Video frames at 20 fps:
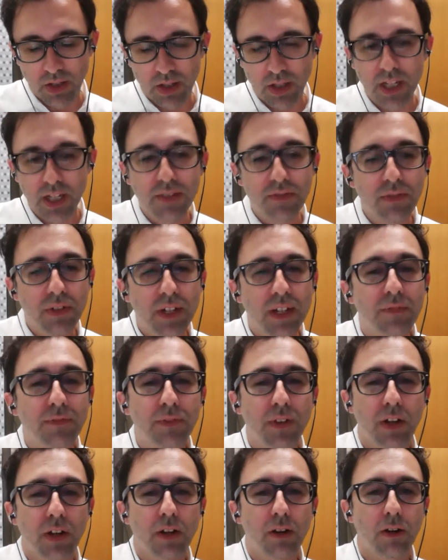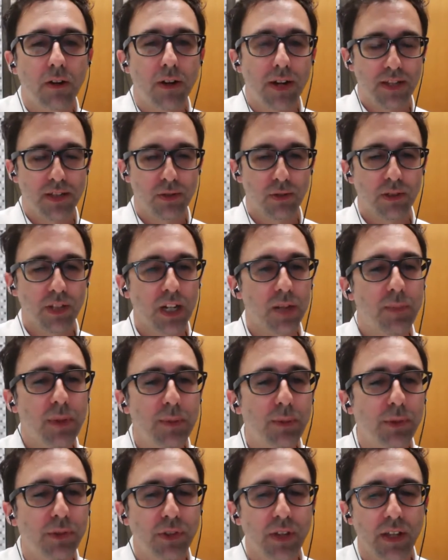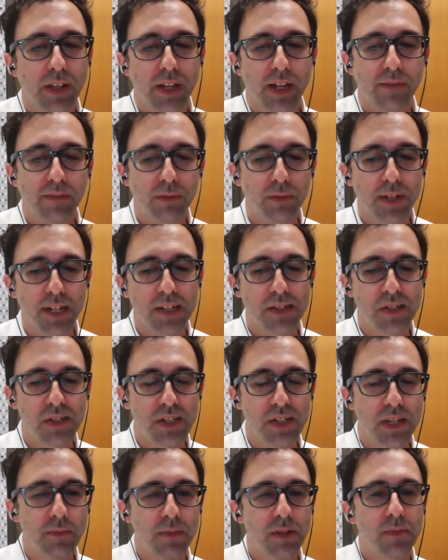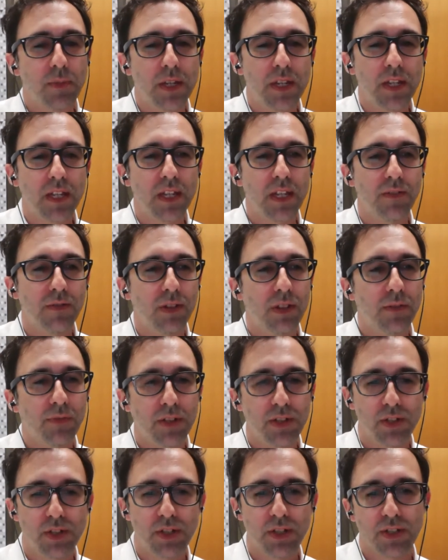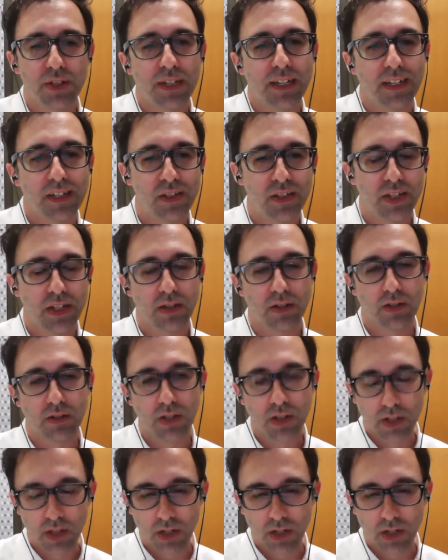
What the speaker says: Even if, all right, so a lot of people say that. Everyone has a CMDB, even if it's just in Excel.